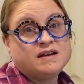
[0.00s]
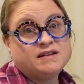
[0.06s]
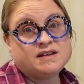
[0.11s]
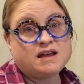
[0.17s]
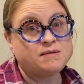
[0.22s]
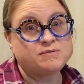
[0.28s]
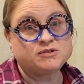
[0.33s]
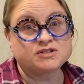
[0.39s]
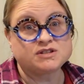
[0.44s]

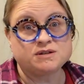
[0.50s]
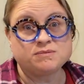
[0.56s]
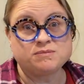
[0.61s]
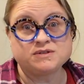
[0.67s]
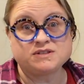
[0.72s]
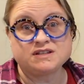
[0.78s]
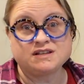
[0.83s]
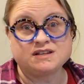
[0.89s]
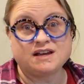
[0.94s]
now I'm just going to
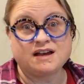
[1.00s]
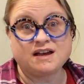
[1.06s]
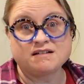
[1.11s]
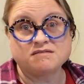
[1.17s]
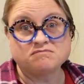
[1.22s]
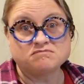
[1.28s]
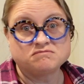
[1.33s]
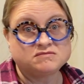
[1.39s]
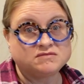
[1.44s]
put the
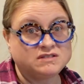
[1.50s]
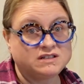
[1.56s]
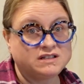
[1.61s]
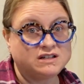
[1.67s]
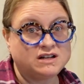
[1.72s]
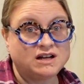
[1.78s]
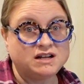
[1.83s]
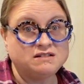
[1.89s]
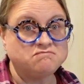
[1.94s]

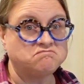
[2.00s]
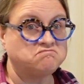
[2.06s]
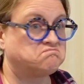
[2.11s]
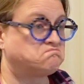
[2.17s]
lid on.